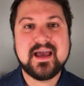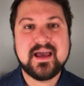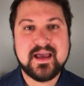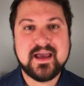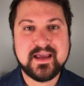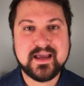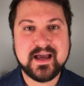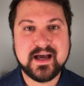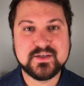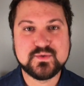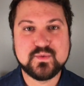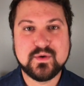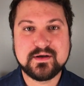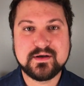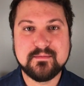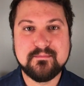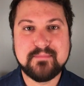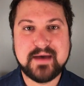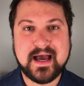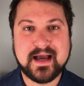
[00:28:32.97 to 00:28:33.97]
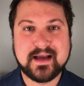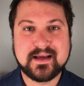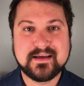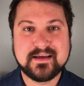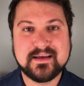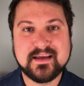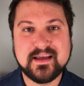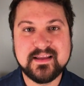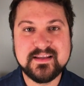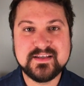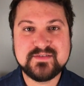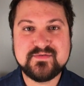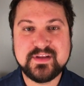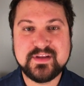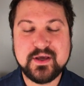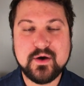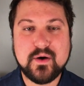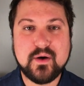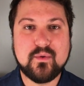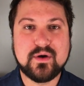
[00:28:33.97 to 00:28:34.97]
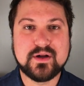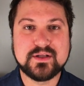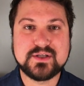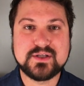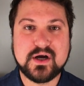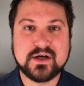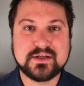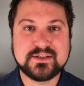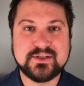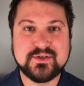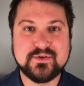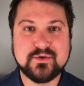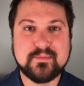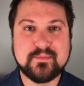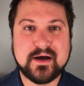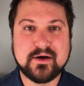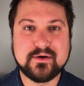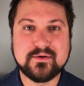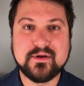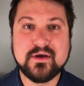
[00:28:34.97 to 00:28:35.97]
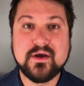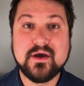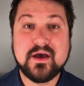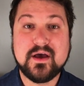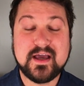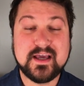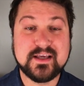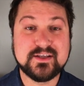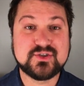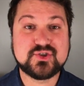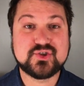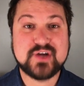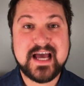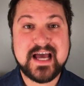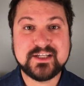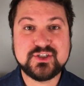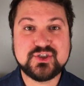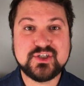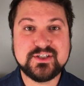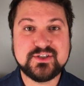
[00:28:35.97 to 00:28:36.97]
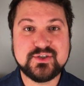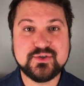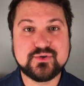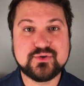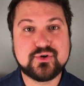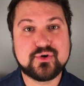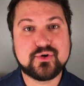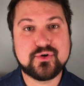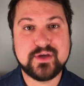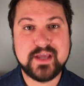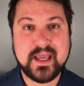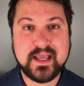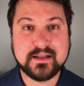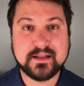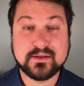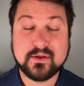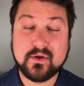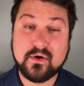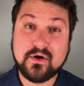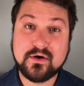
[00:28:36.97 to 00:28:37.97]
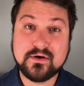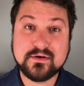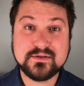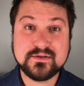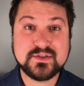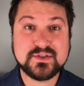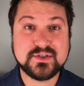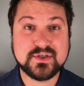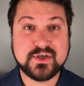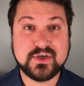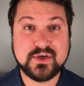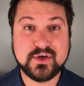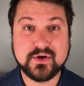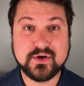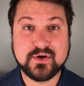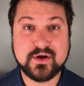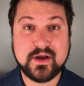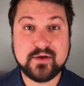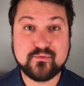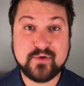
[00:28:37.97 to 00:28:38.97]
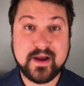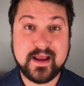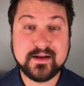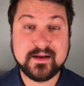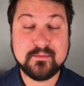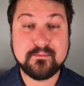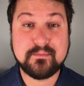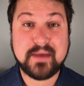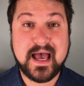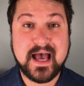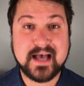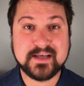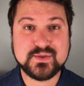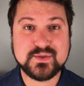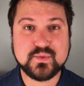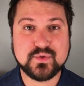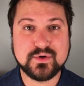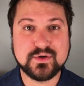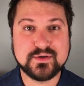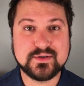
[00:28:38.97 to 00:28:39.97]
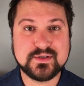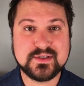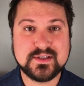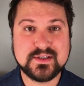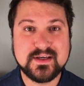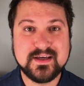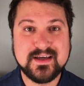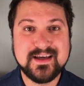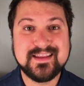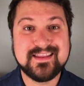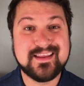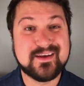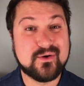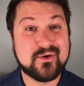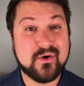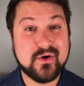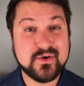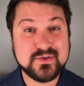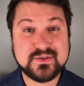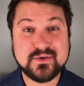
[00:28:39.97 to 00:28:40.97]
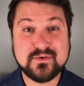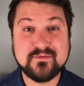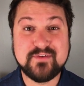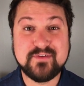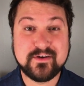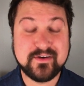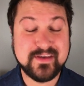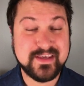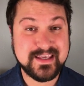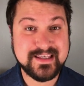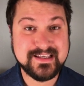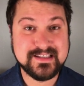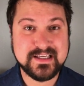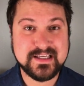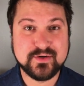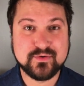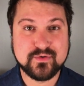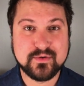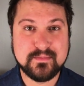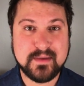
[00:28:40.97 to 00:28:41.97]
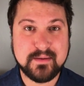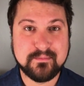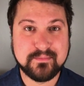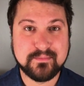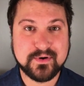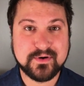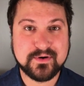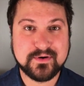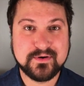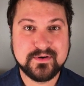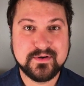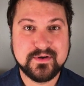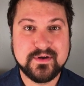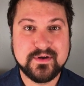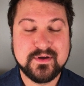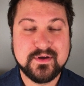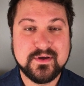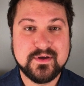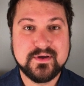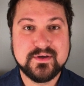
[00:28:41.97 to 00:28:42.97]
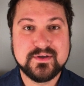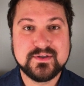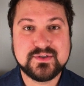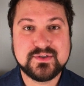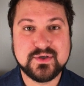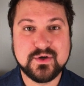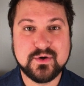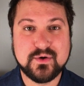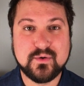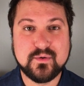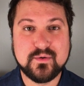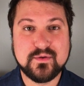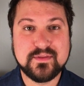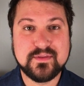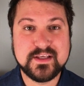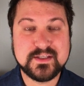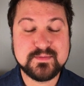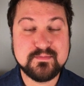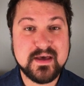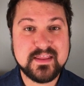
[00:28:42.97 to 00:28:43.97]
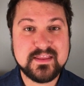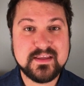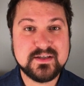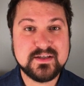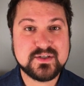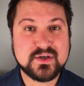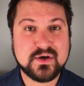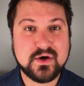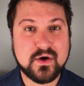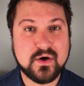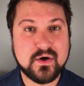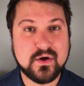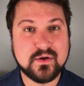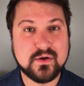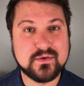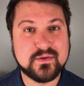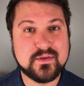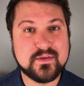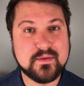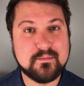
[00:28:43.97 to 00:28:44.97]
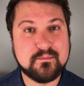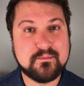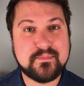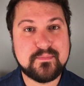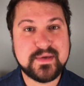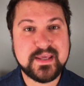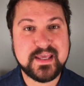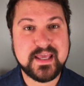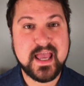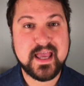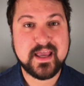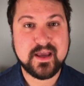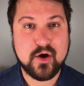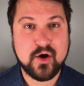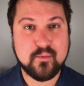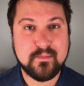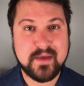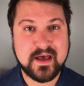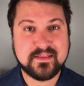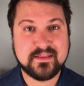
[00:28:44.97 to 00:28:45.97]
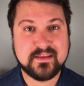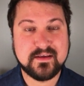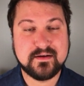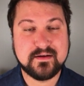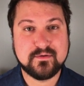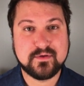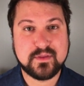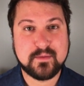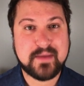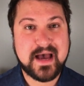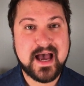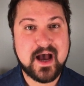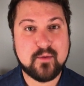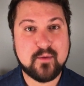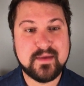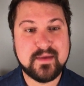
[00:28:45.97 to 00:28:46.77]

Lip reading: Hey guys, welcome back. In this video, I want to talk to you about a strategy to create long, secure, and random passwords that are also very easy to remember. So this method is called the PAO method, or the PAO